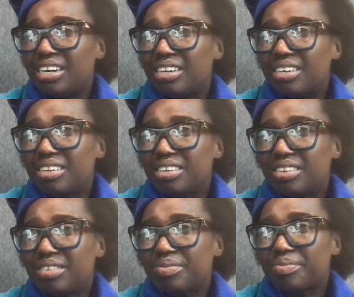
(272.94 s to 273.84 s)

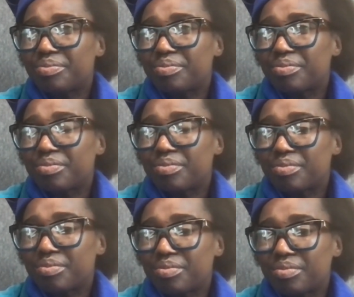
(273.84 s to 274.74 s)

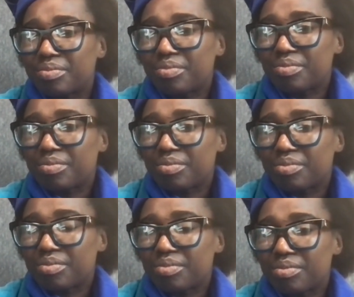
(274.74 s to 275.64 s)

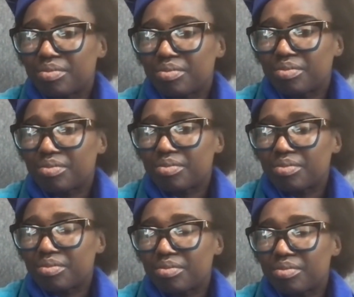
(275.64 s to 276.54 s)

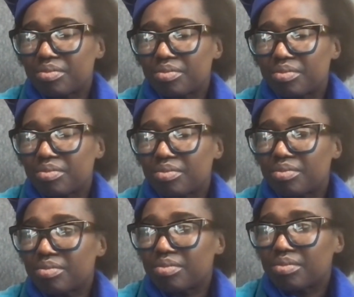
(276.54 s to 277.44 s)

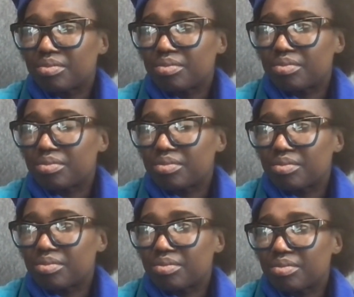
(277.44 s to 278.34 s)

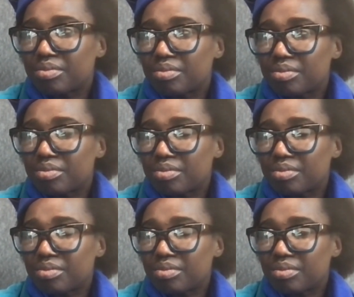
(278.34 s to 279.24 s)

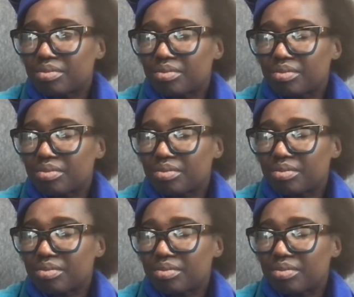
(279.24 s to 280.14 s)

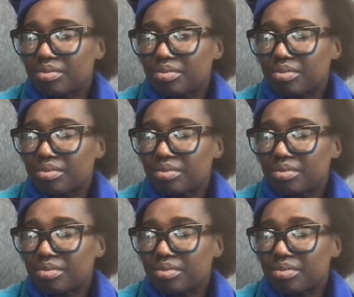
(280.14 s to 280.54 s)
(not speaking)